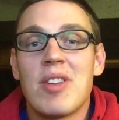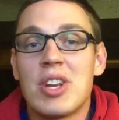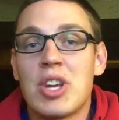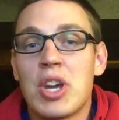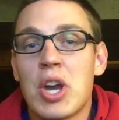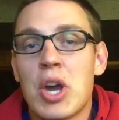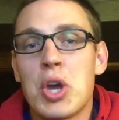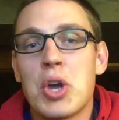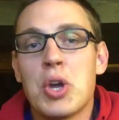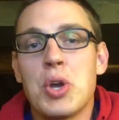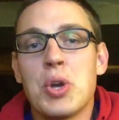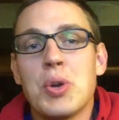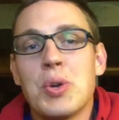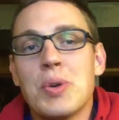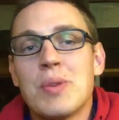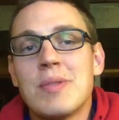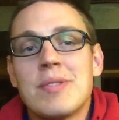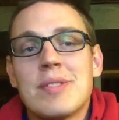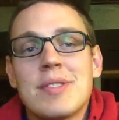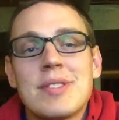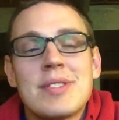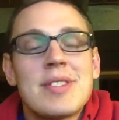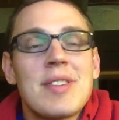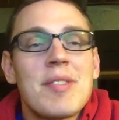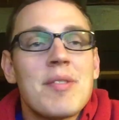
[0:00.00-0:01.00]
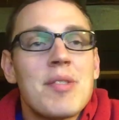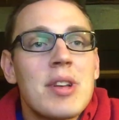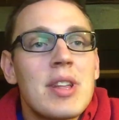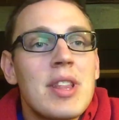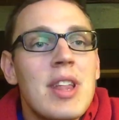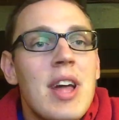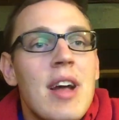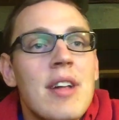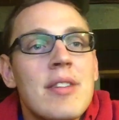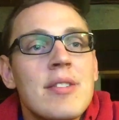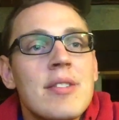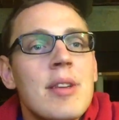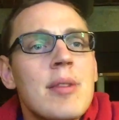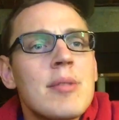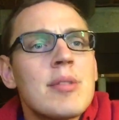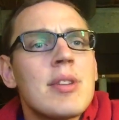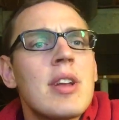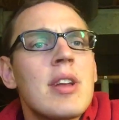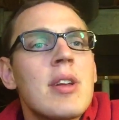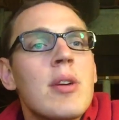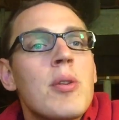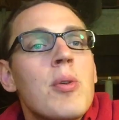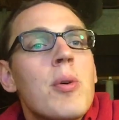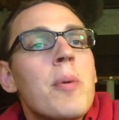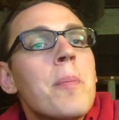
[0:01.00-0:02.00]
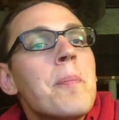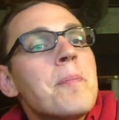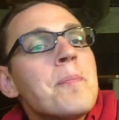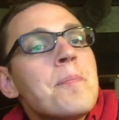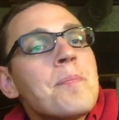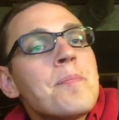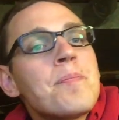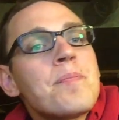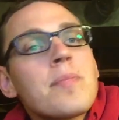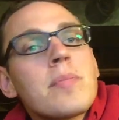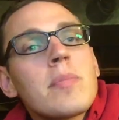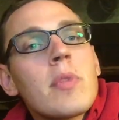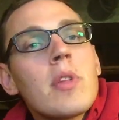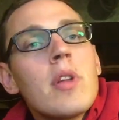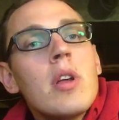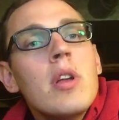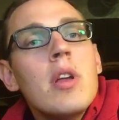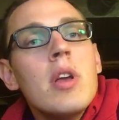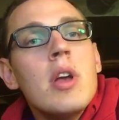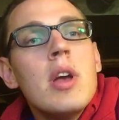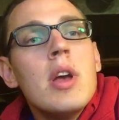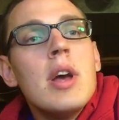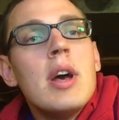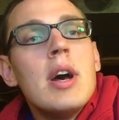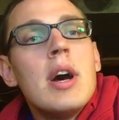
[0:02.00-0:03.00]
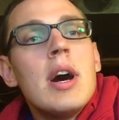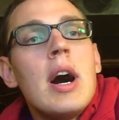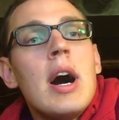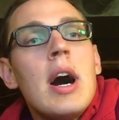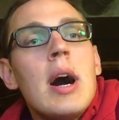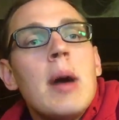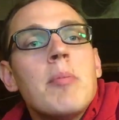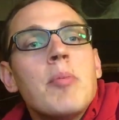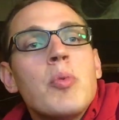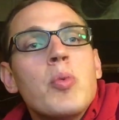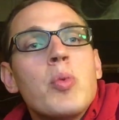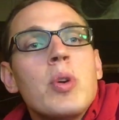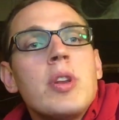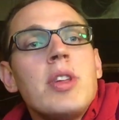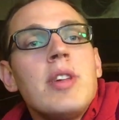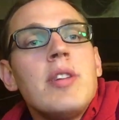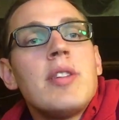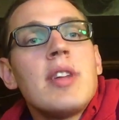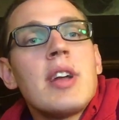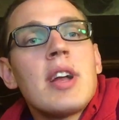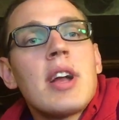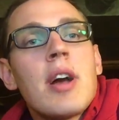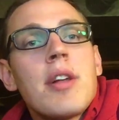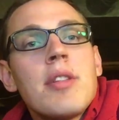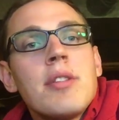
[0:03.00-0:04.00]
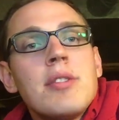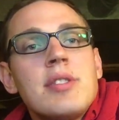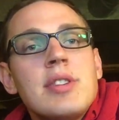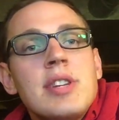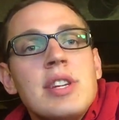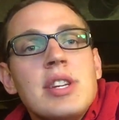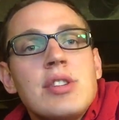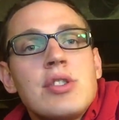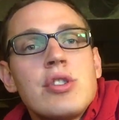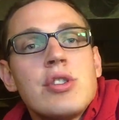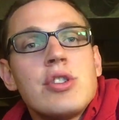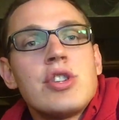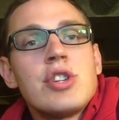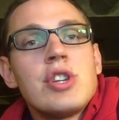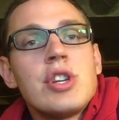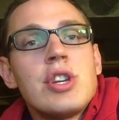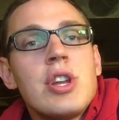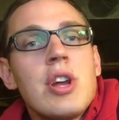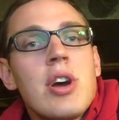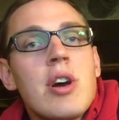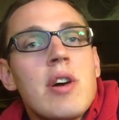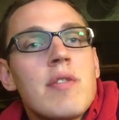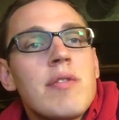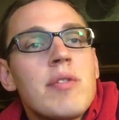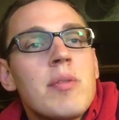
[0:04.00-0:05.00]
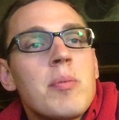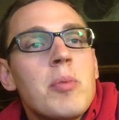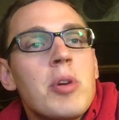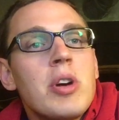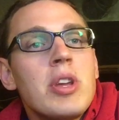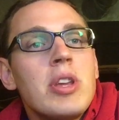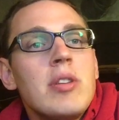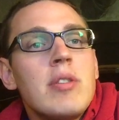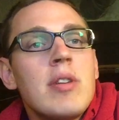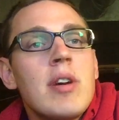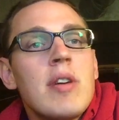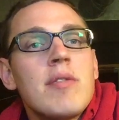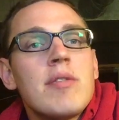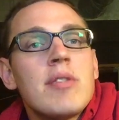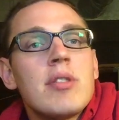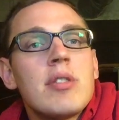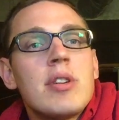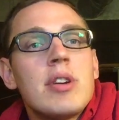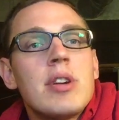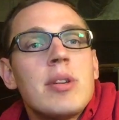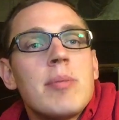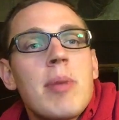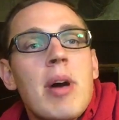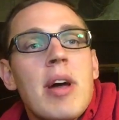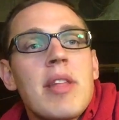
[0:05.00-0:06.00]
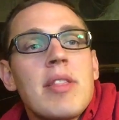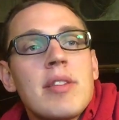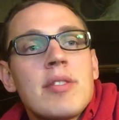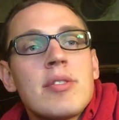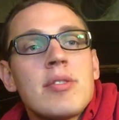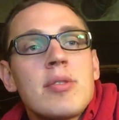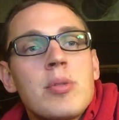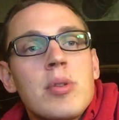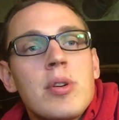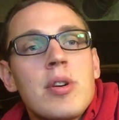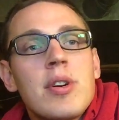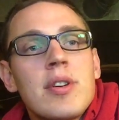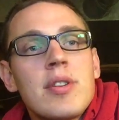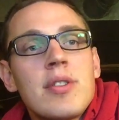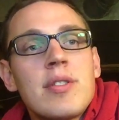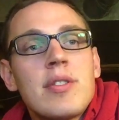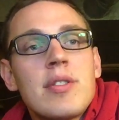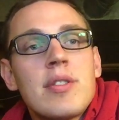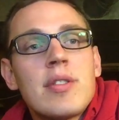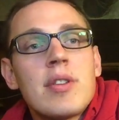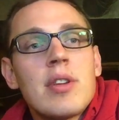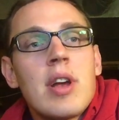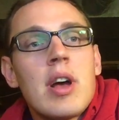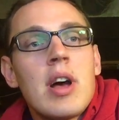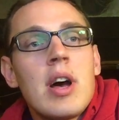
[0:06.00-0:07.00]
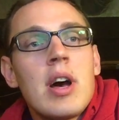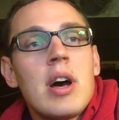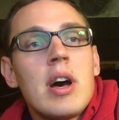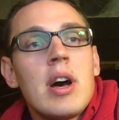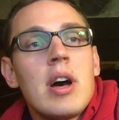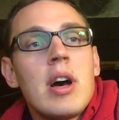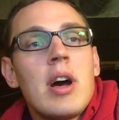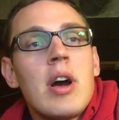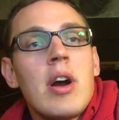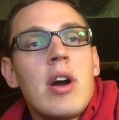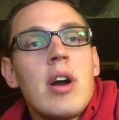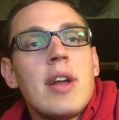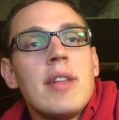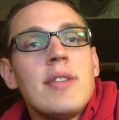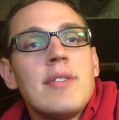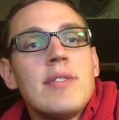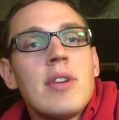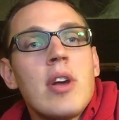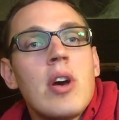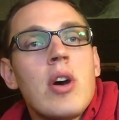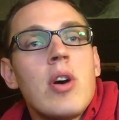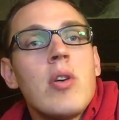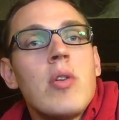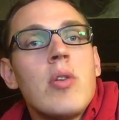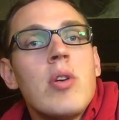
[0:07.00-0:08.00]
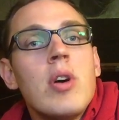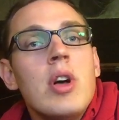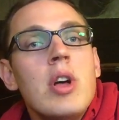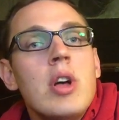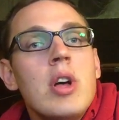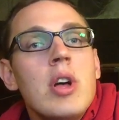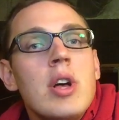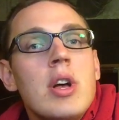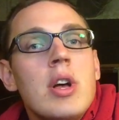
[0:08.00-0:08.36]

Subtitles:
and Kahoot and stuff like that. So that was kind of cool. What do you think other teachers should know from what you have learned about this course? All right, so